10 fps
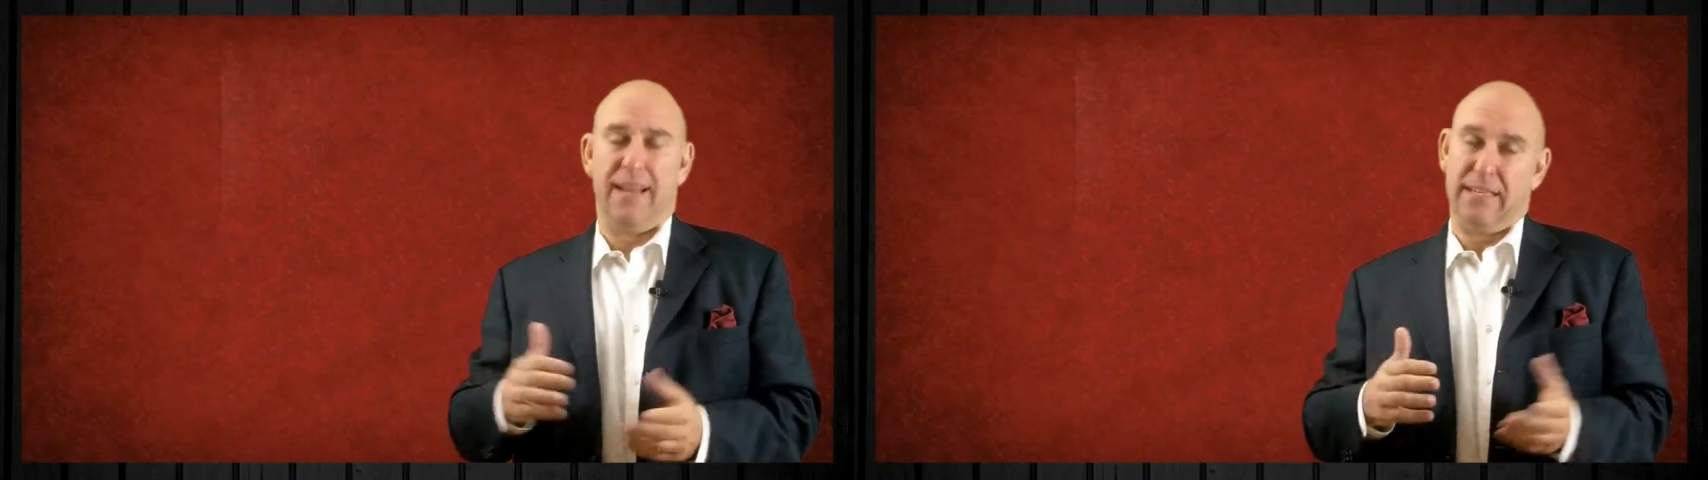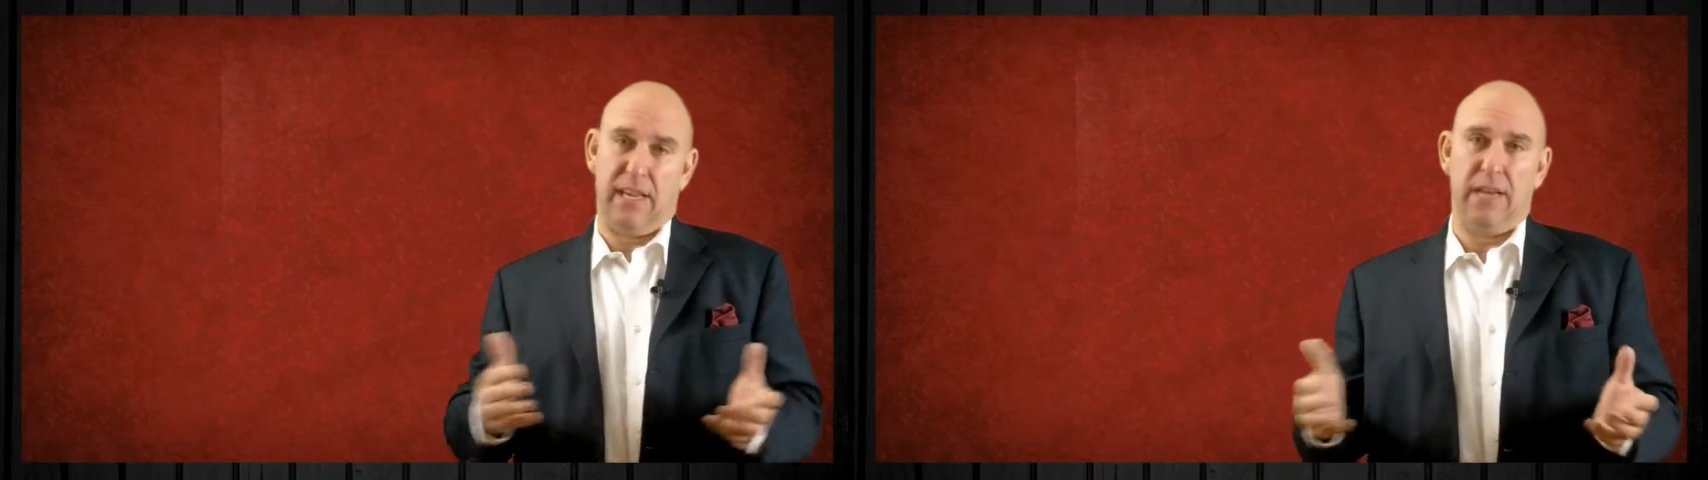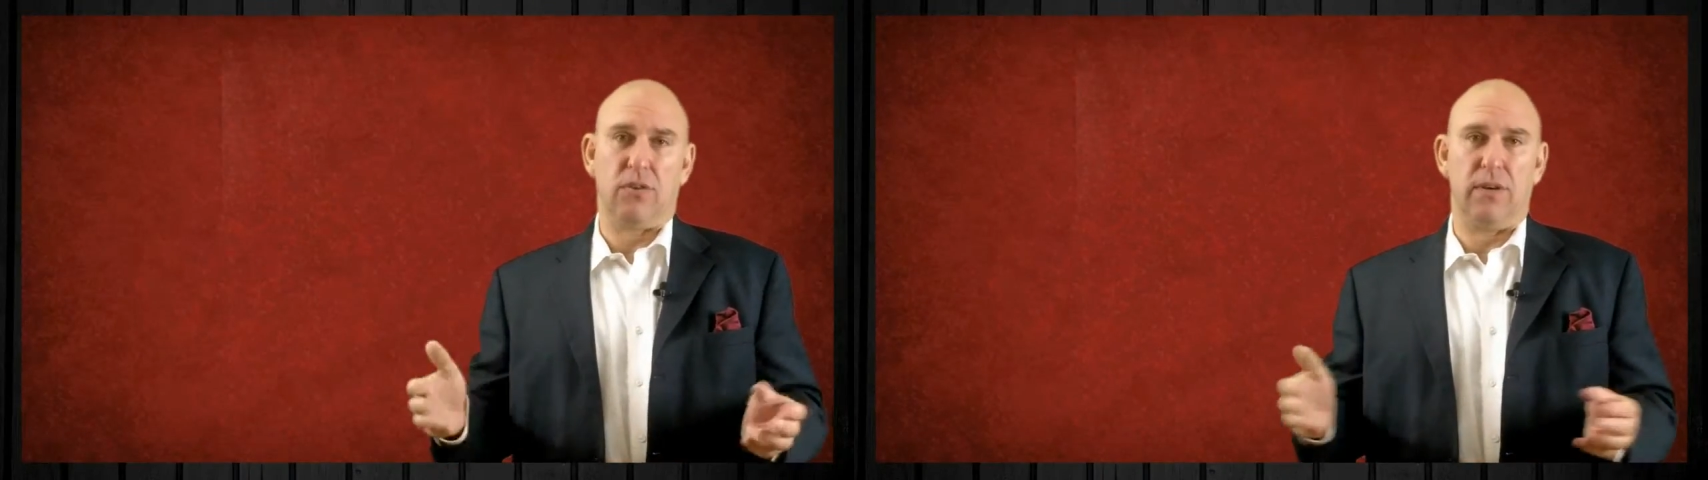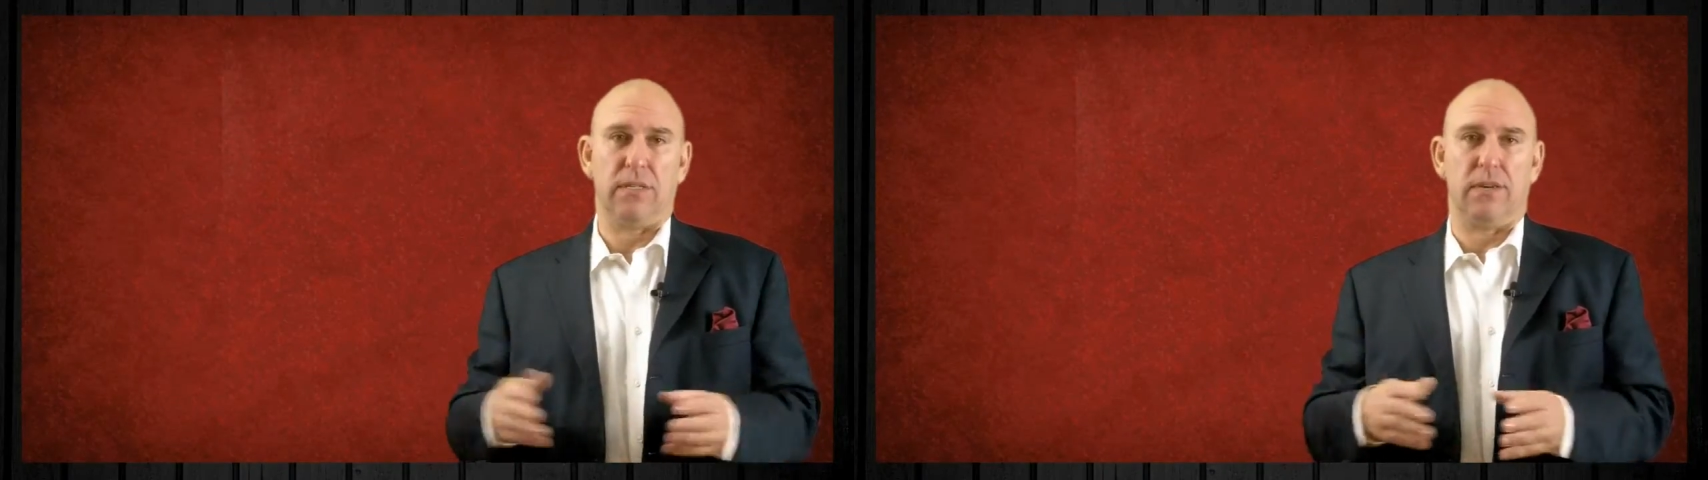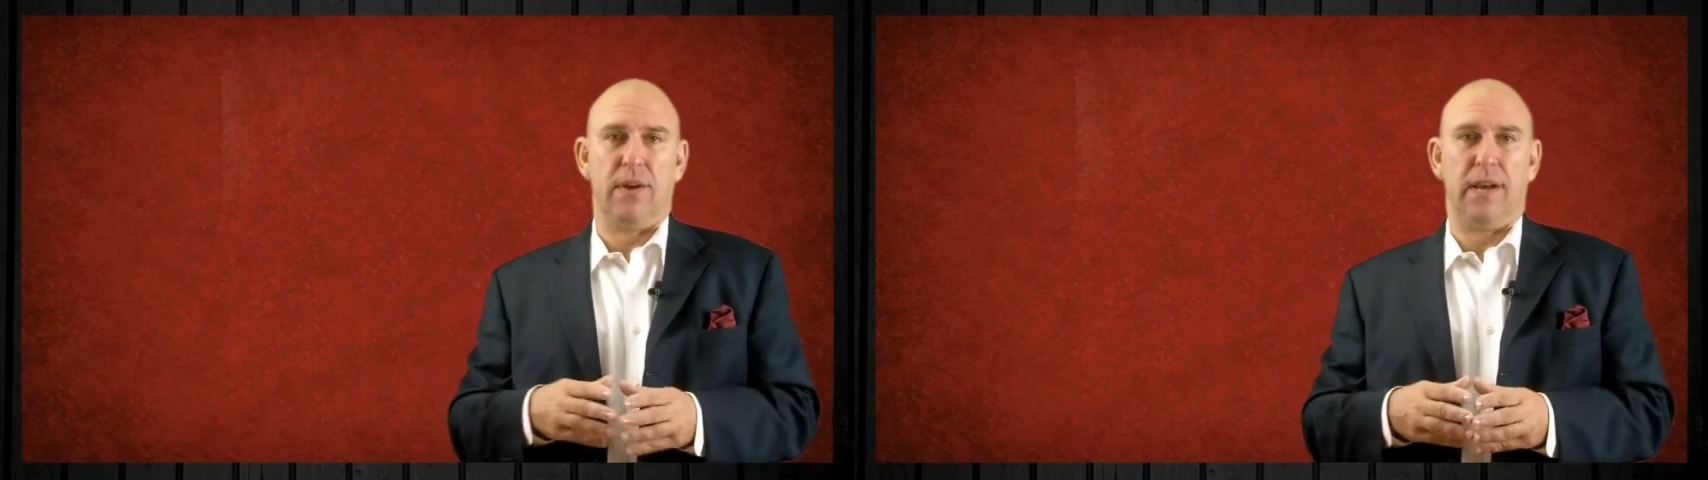as the
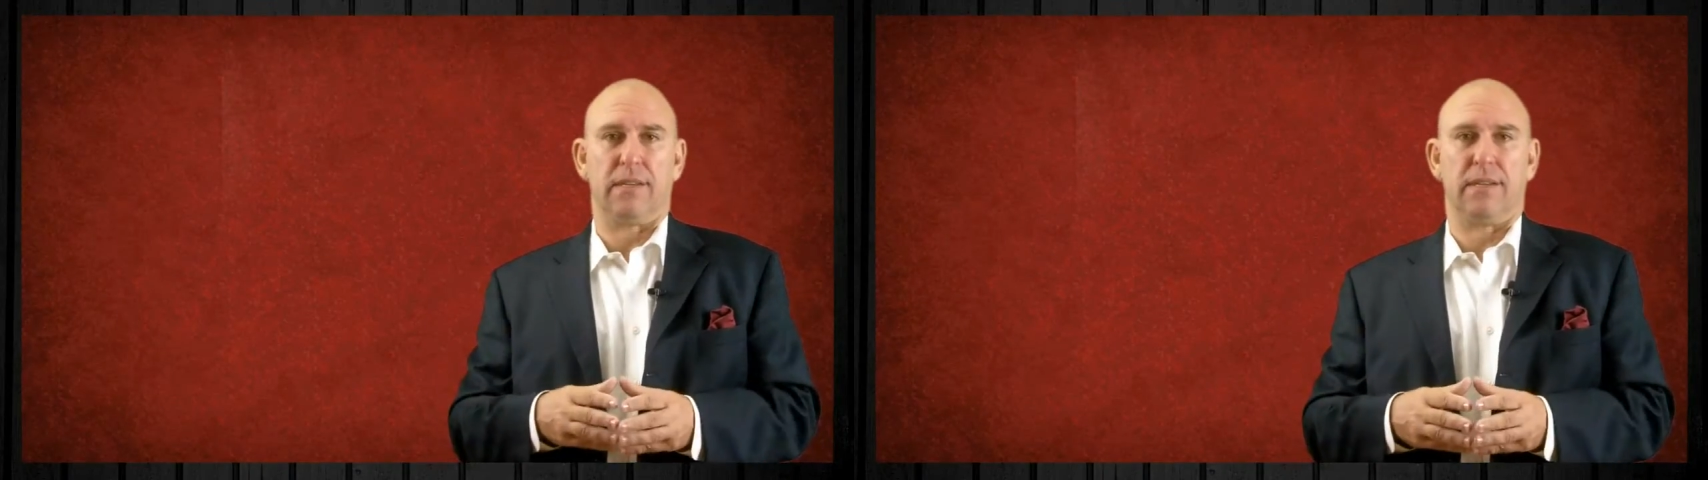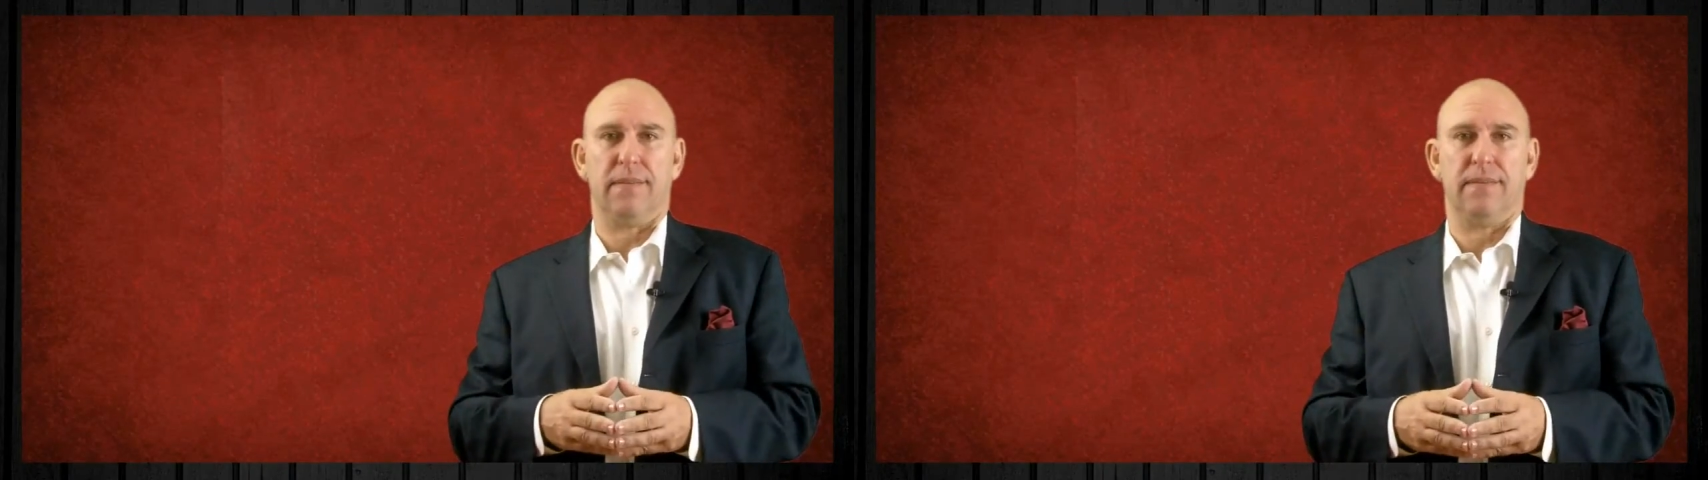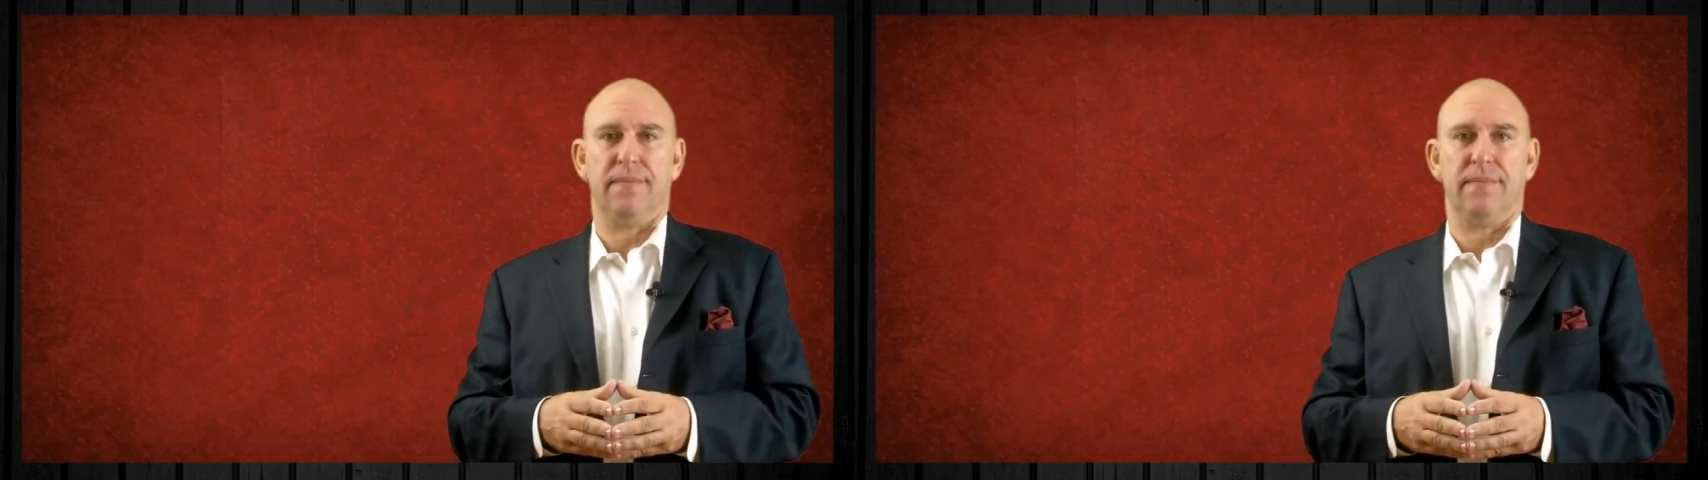increase in risk.